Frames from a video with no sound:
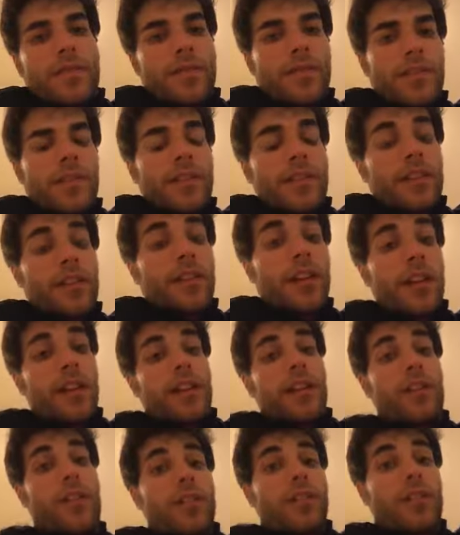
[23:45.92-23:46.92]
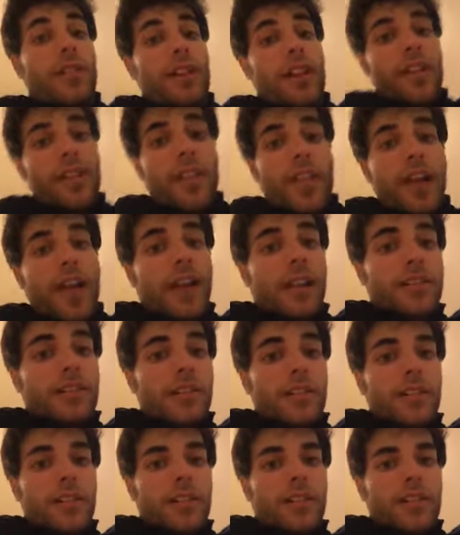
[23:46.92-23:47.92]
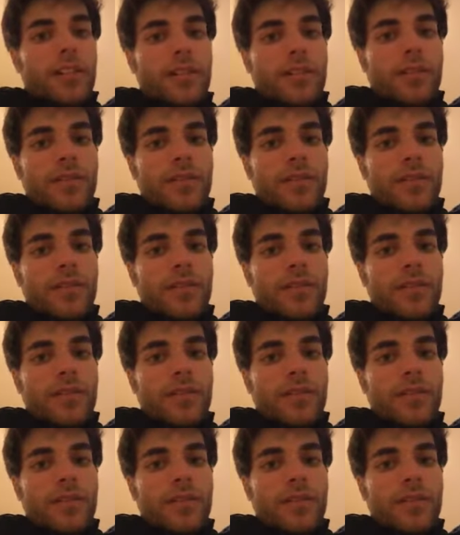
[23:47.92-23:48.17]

You gotta hurry on that, Denuro.